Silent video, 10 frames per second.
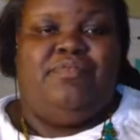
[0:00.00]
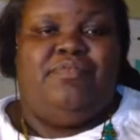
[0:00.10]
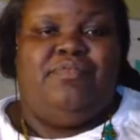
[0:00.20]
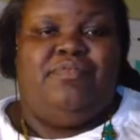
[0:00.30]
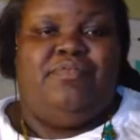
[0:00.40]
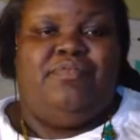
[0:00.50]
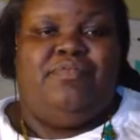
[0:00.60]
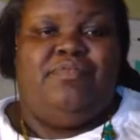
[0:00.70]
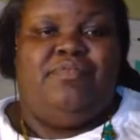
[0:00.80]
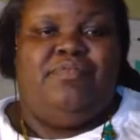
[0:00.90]
and
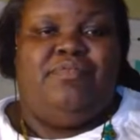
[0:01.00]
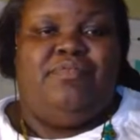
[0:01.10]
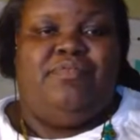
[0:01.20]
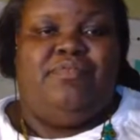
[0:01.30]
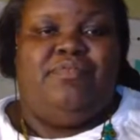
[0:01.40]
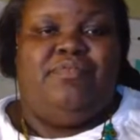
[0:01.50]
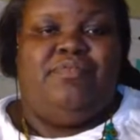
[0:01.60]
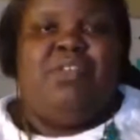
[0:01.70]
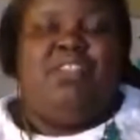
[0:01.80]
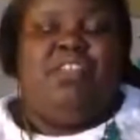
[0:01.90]
relationship that America
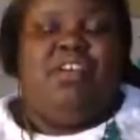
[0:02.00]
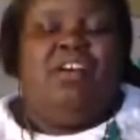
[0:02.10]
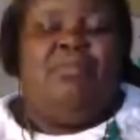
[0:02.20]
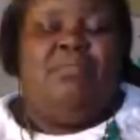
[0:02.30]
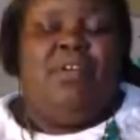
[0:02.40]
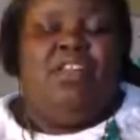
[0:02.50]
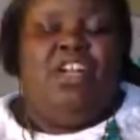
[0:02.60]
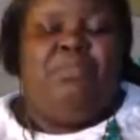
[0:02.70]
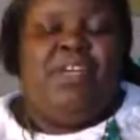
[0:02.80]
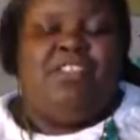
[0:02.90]
has with a
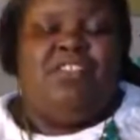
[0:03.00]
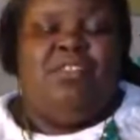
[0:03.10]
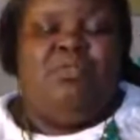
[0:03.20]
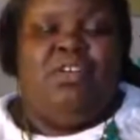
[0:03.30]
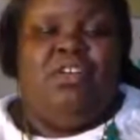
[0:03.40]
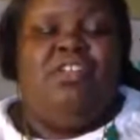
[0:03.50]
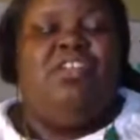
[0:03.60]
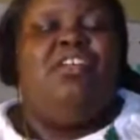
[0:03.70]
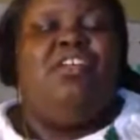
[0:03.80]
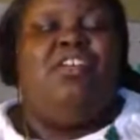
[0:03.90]
lot of places in the world.